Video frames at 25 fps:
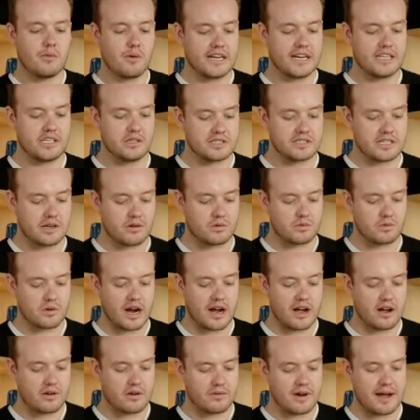What I do is I
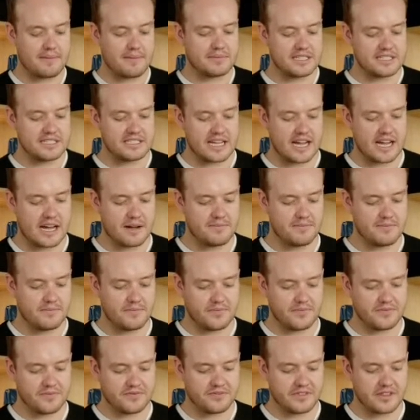would wrap this
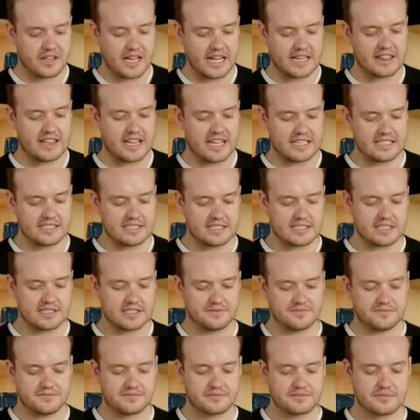up like this,